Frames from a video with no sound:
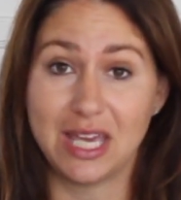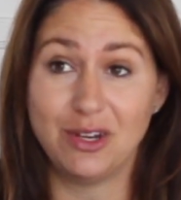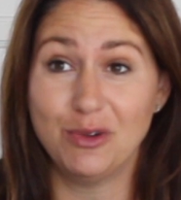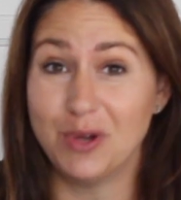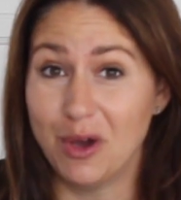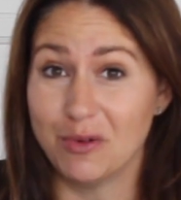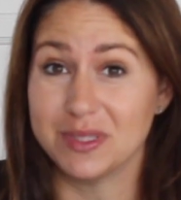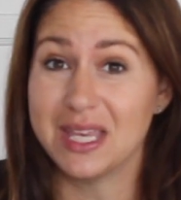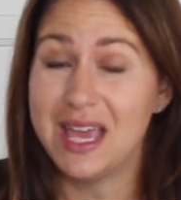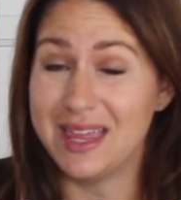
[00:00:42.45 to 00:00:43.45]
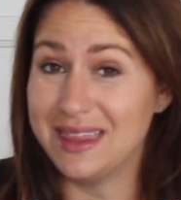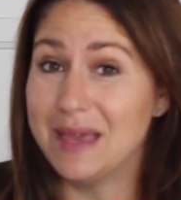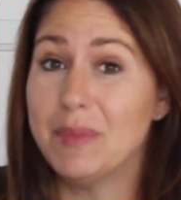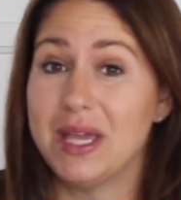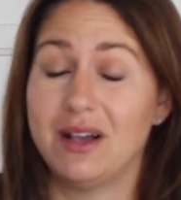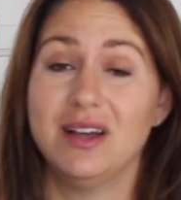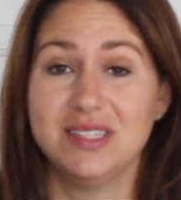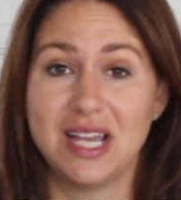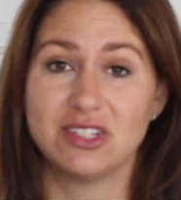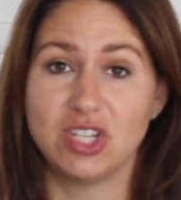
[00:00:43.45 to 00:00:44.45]
and who knows, they might
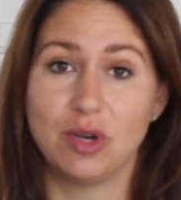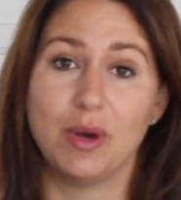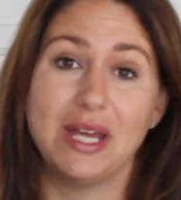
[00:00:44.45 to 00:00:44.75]
contact you.